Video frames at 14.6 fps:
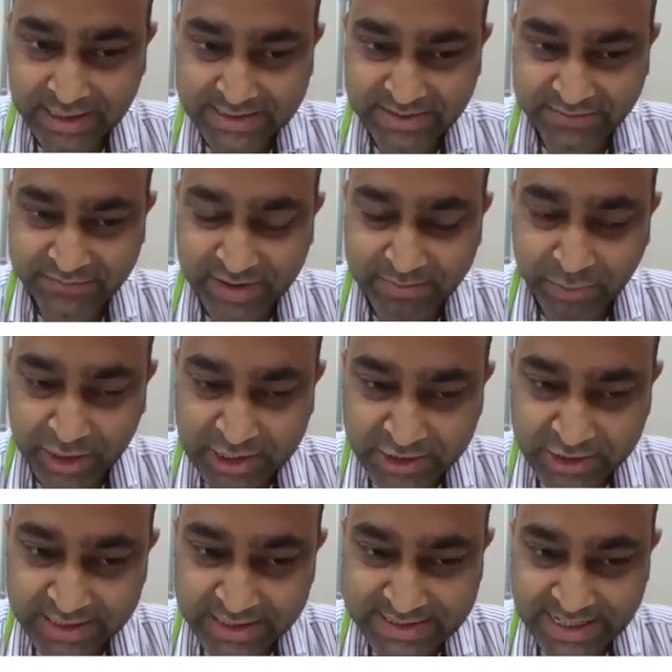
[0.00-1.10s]
if a
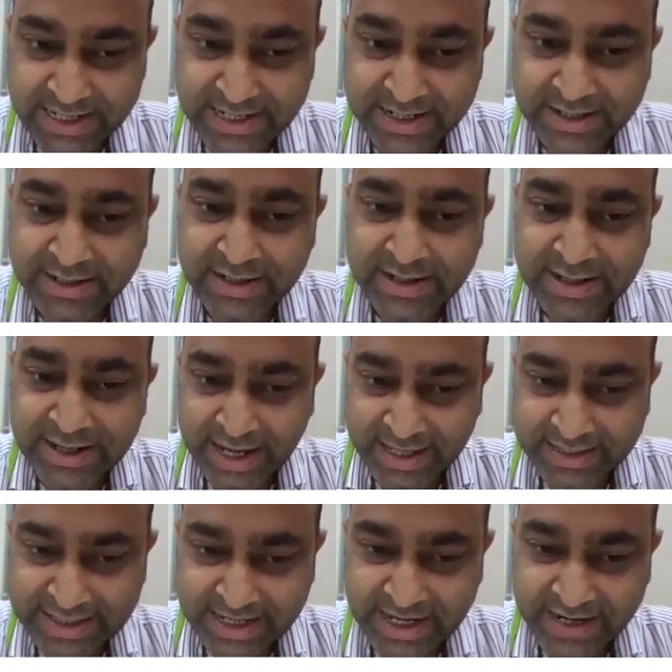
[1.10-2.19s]
molecular cylinder,
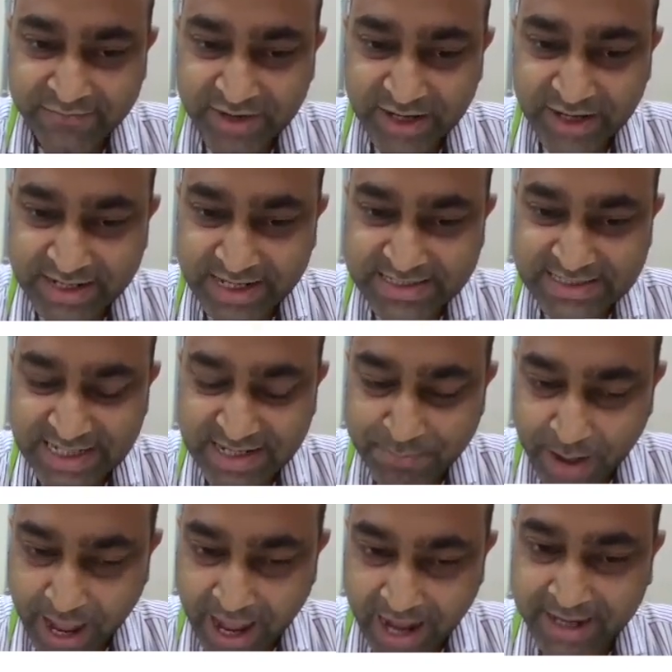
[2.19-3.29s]
and they can very nicely
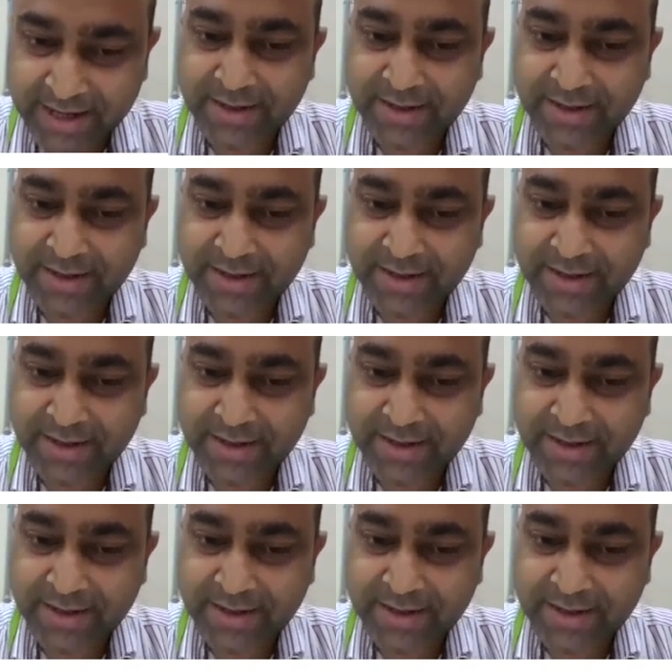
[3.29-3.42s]
pack